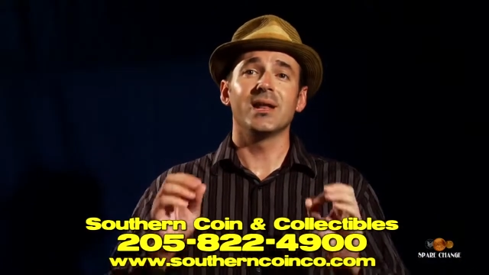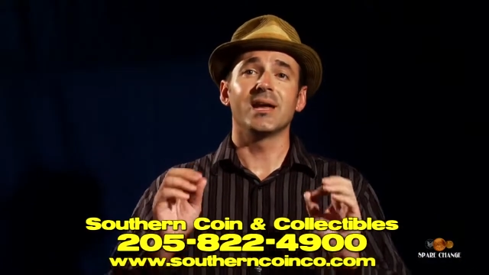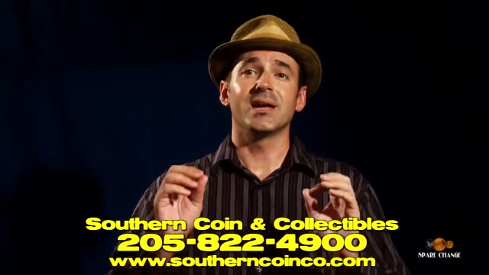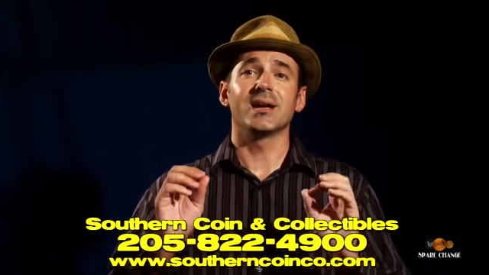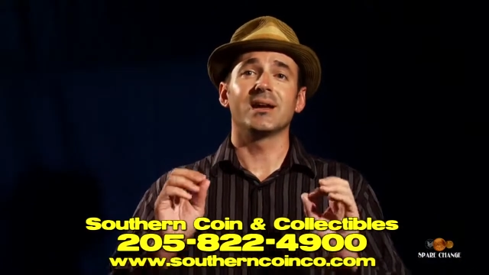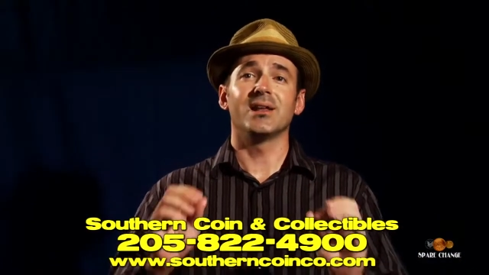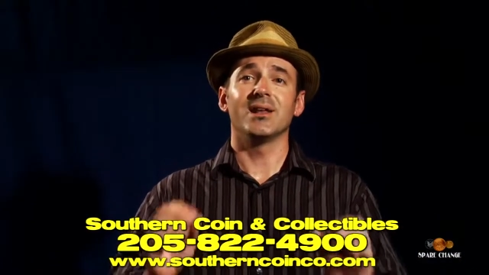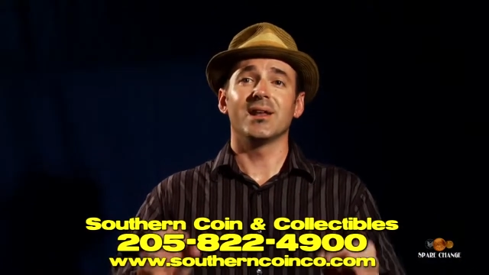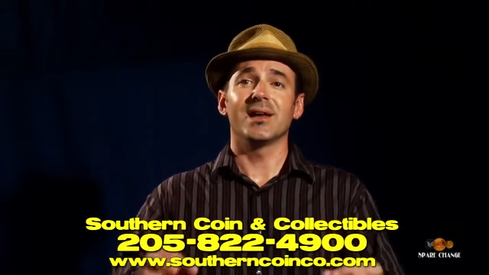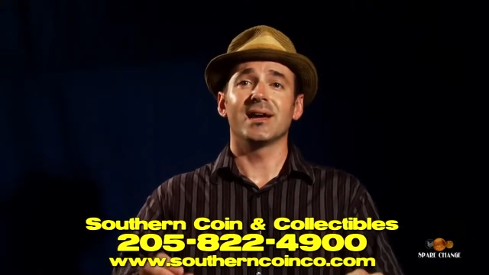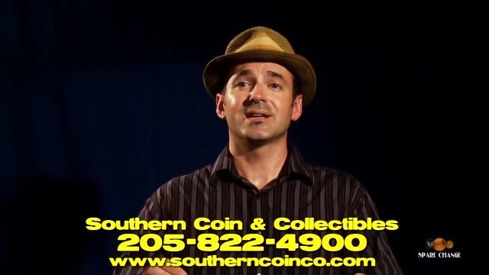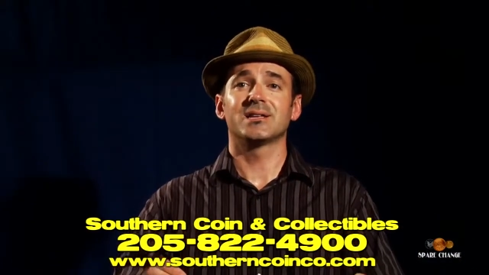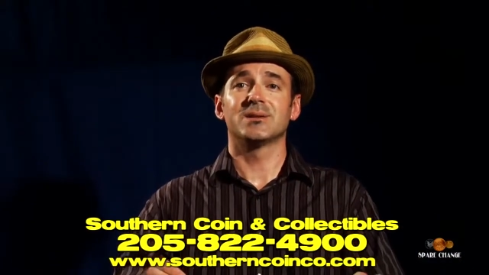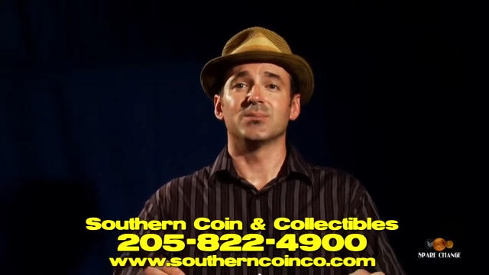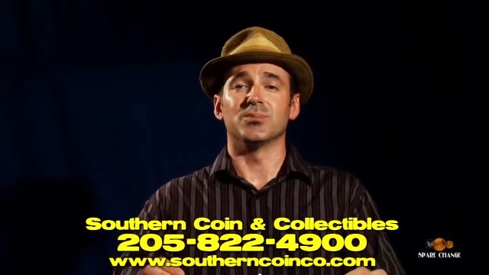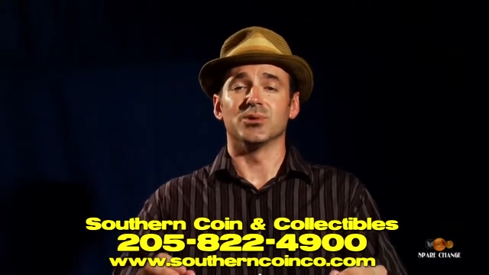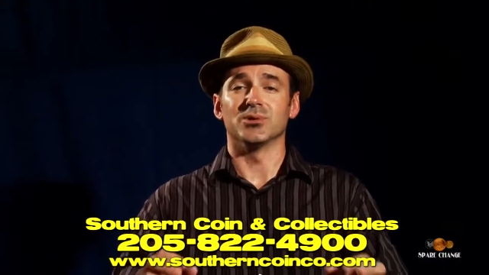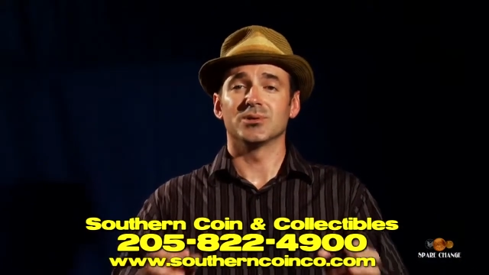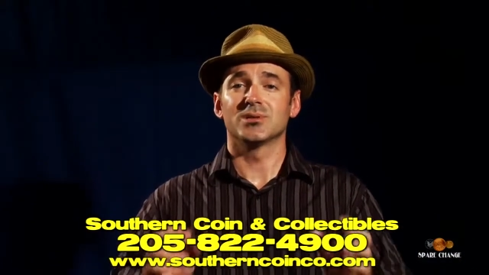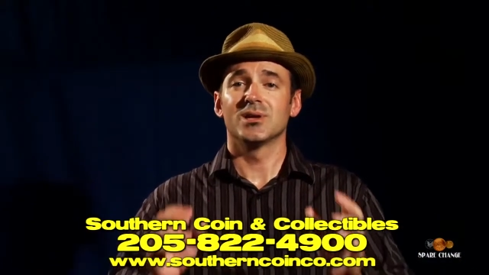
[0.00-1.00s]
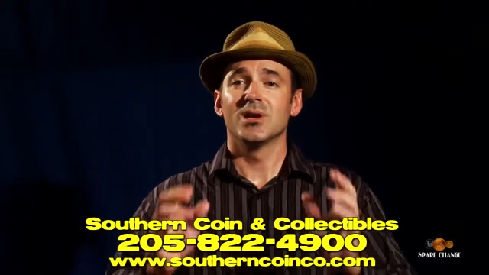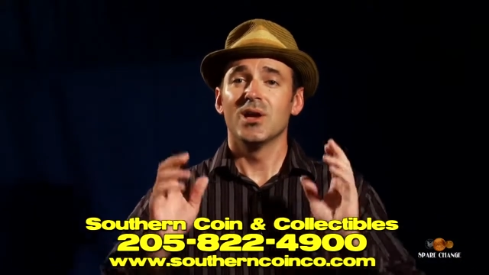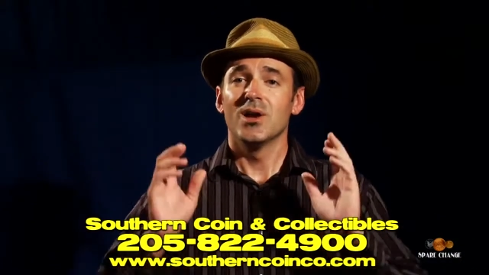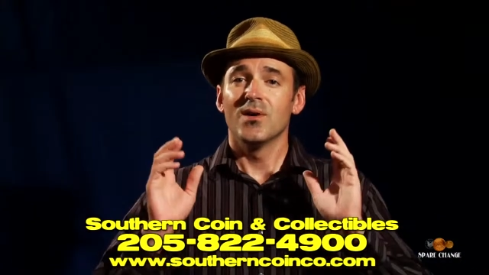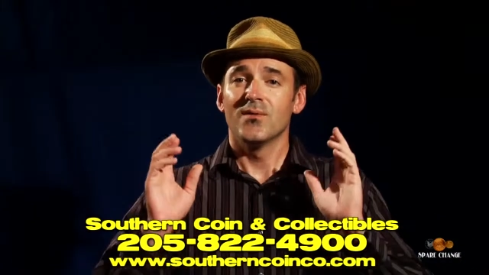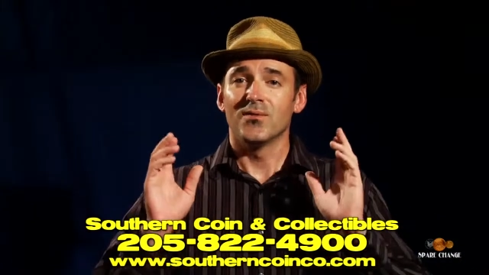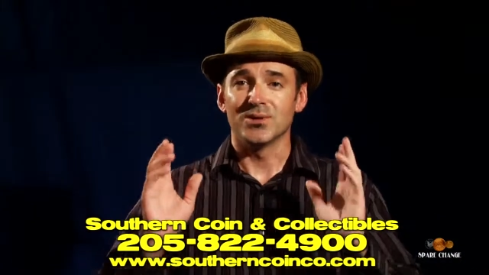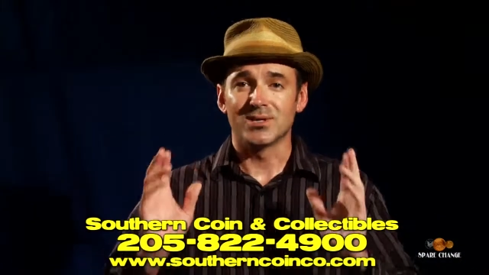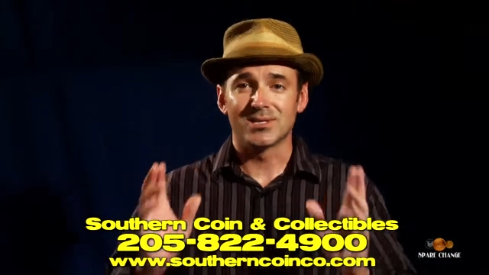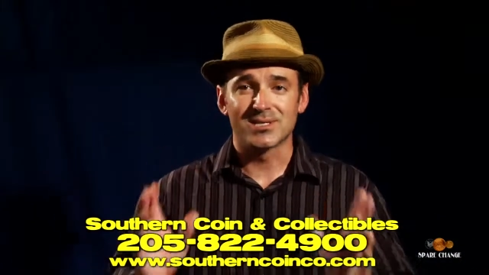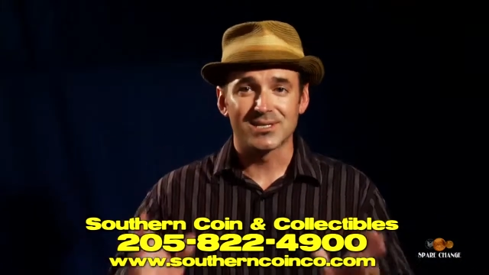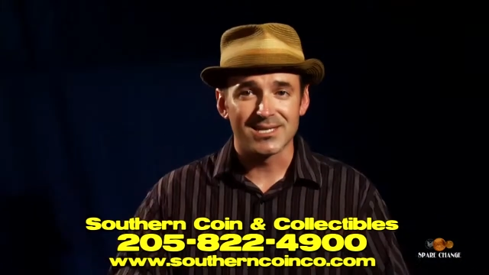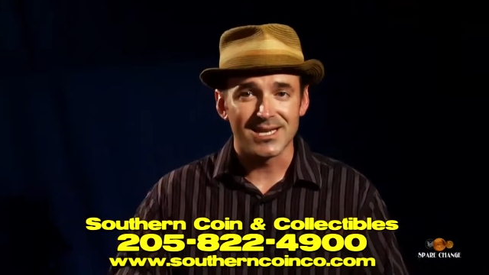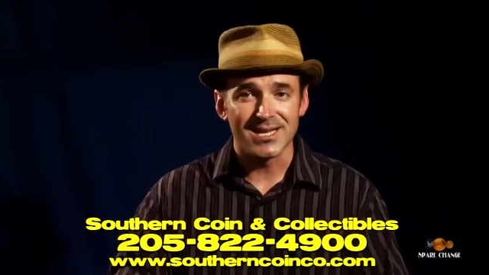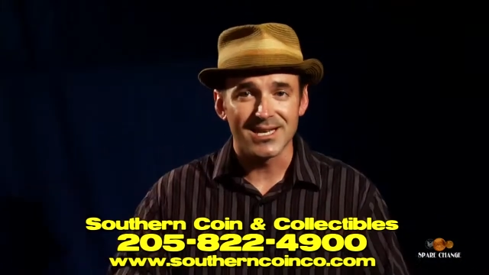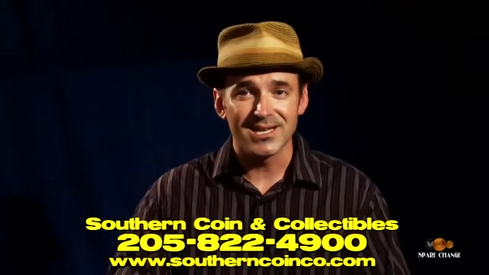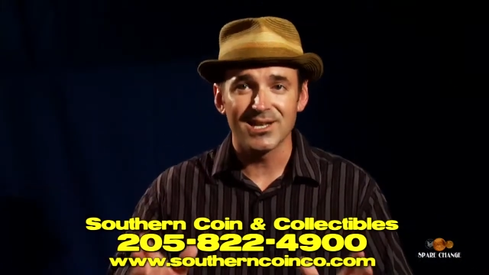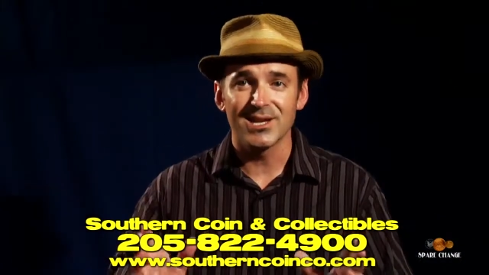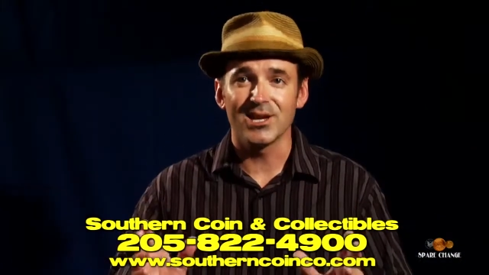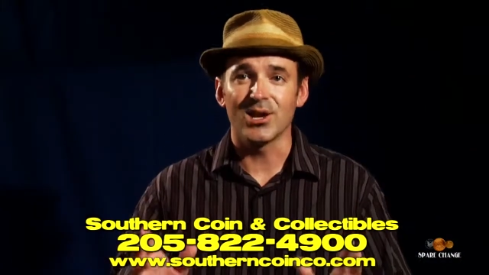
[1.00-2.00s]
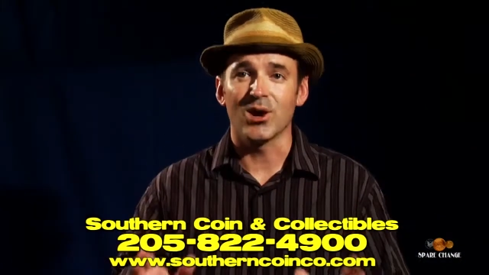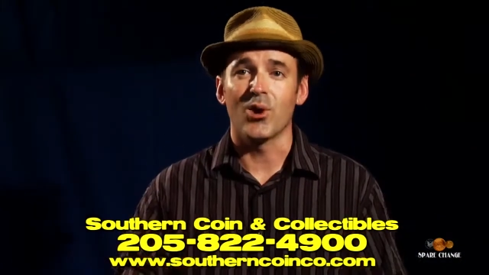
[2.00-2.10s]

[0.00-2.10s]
and Collectibles for sending